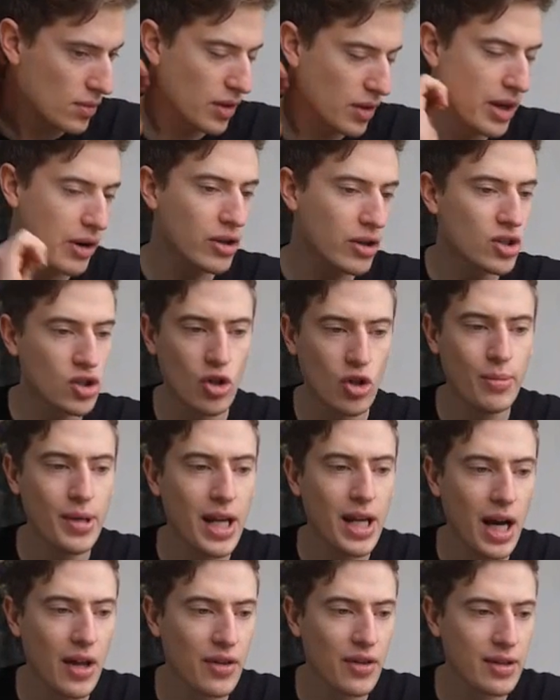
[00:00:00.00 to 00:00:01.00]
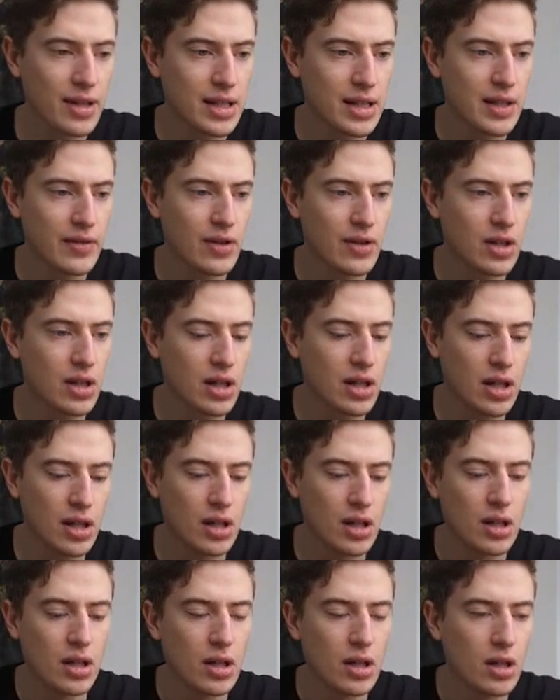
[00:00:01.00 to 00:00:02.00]
There are so many others. Let's have a look at
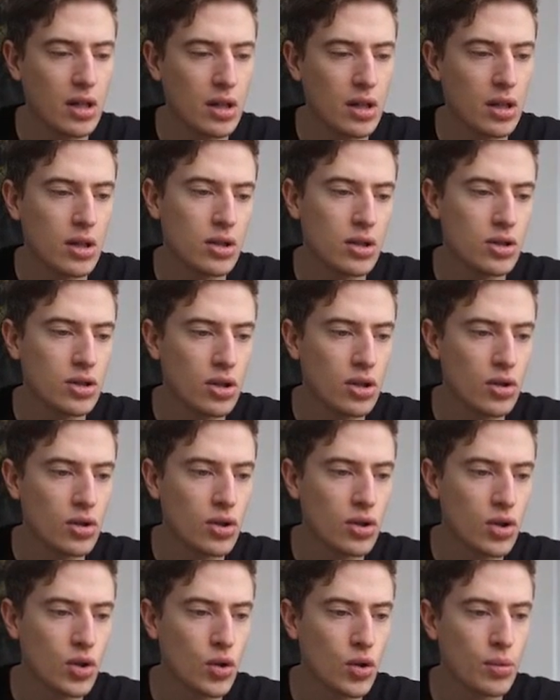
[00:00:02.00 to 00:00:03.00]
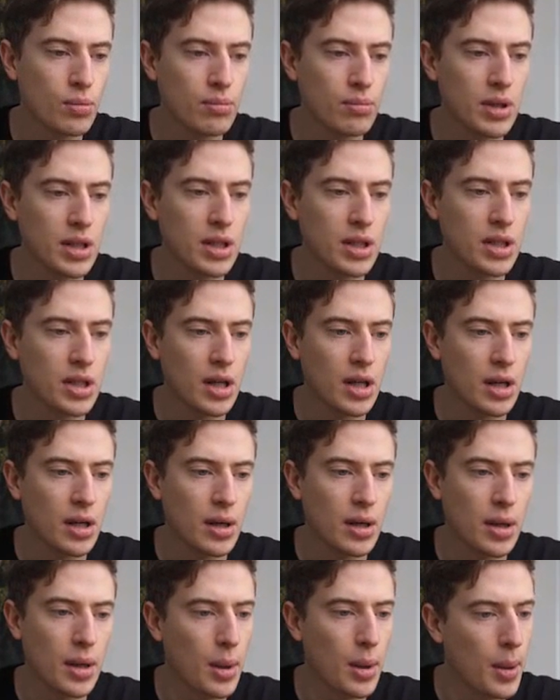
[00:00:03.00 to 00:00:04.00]
social media
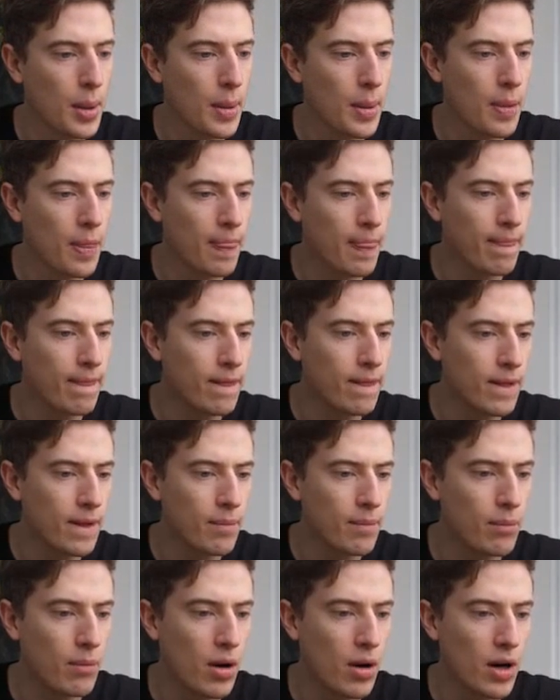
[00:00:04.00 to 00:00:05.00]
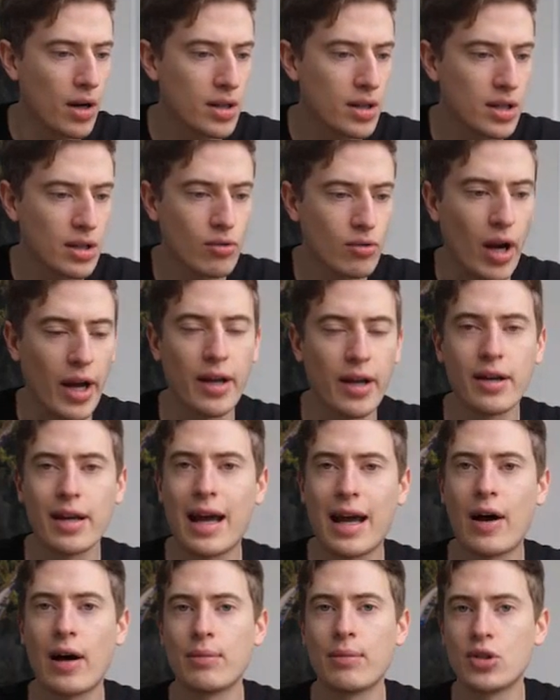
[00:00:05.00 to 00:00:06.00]
marketing. Right,
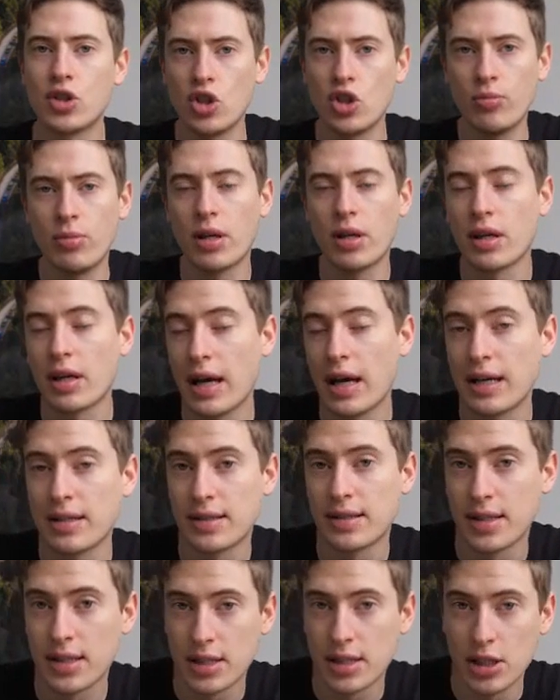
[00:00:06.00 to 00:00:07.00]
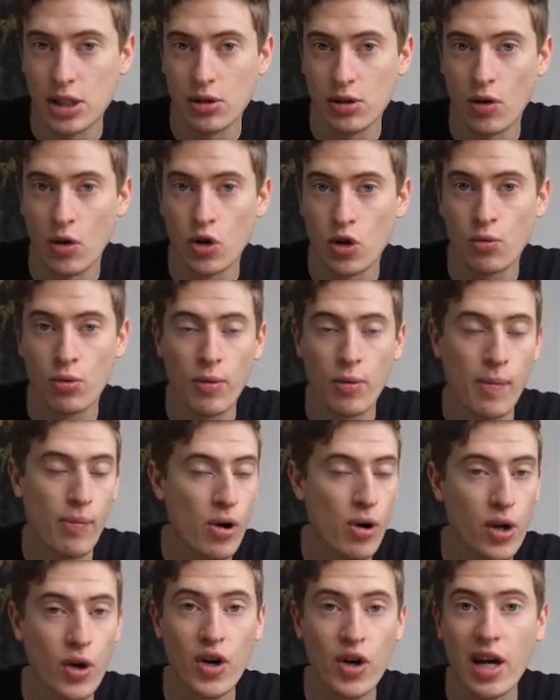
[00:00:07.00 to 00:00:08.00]
now I'm assuming as a 16-year-old, you're probably
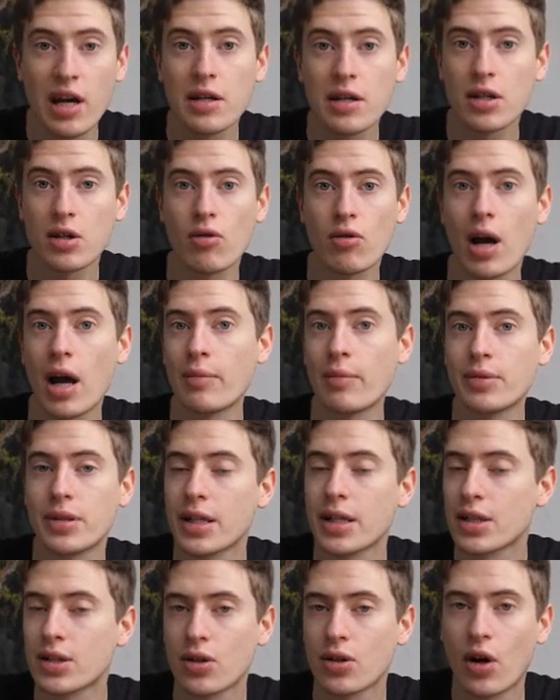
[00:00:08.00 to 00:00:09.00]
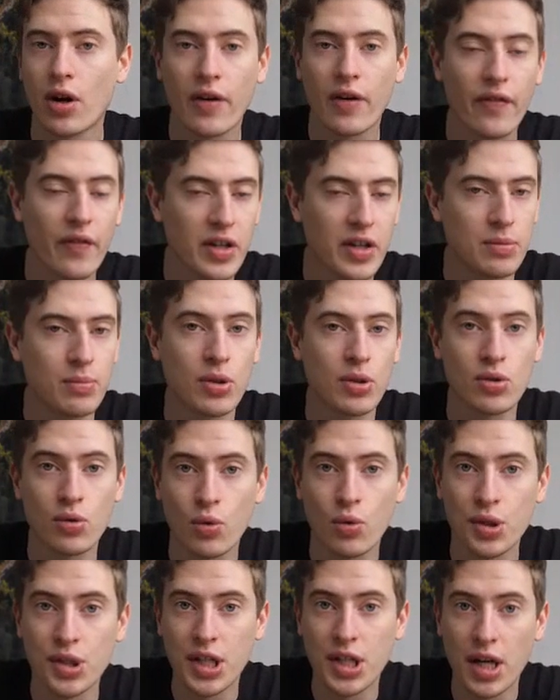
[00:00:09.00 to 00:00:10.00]
pretty good at Instagram, TikTok, Facebook,
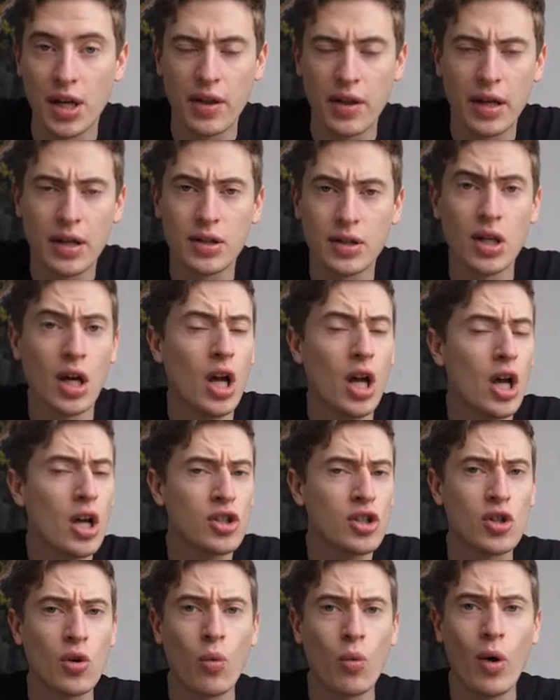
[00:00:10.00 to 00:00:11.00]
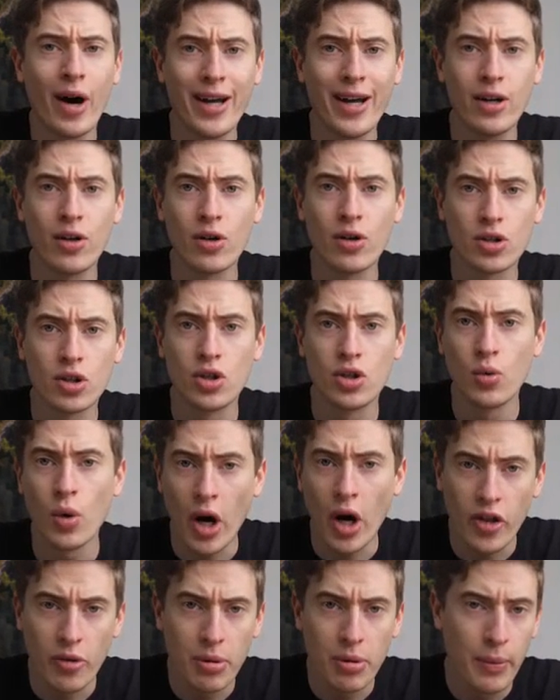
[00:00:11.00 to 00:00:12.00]
all these kind of things. So why not do
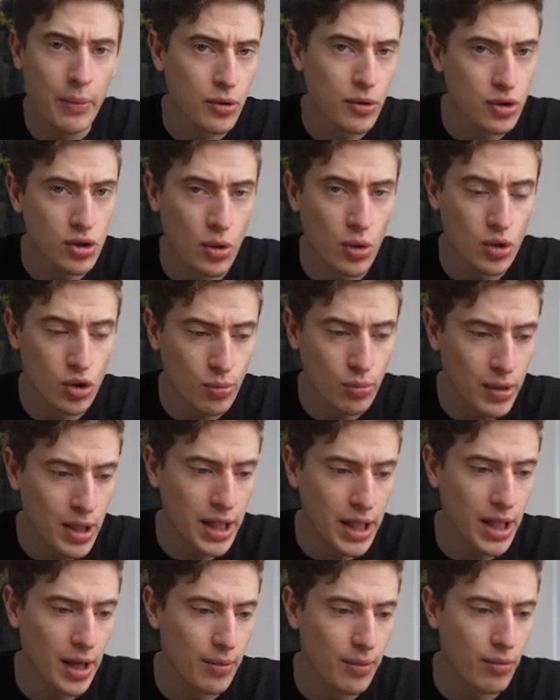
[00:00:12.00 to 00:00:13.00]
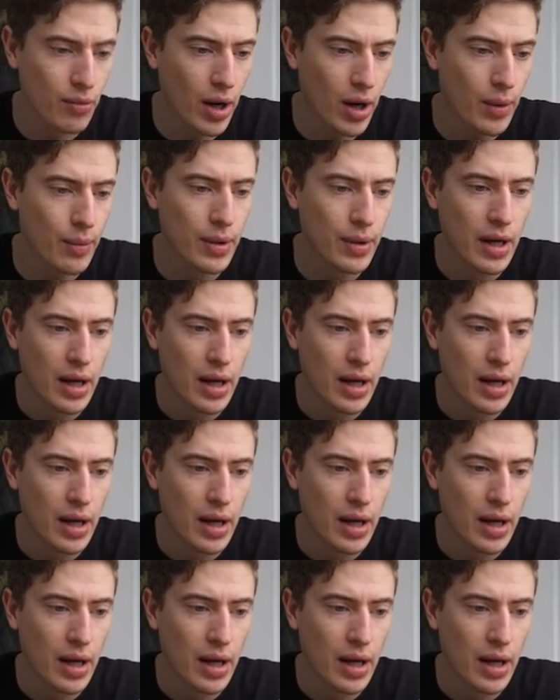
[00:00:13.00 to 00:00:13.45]
other people's social media, right?